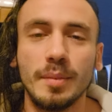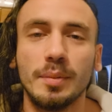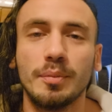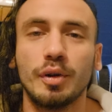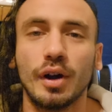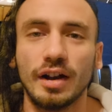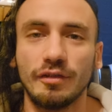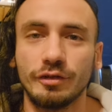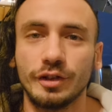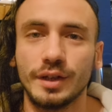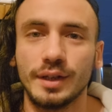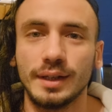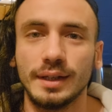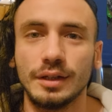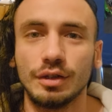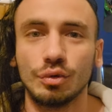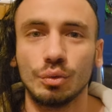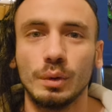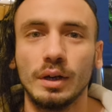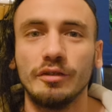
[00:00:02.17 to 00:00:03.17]
let me preface
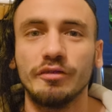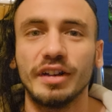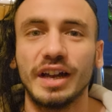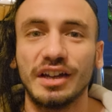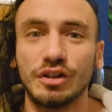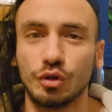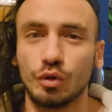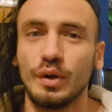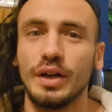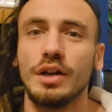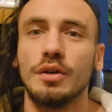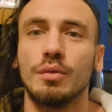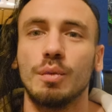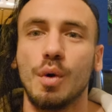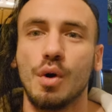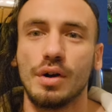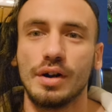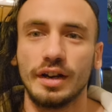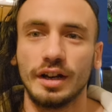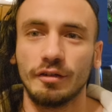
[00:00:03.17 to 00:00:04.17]
this with a trigger
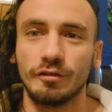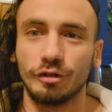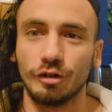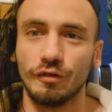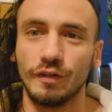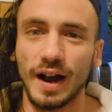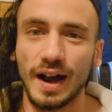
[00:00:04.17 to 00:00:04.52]
warning for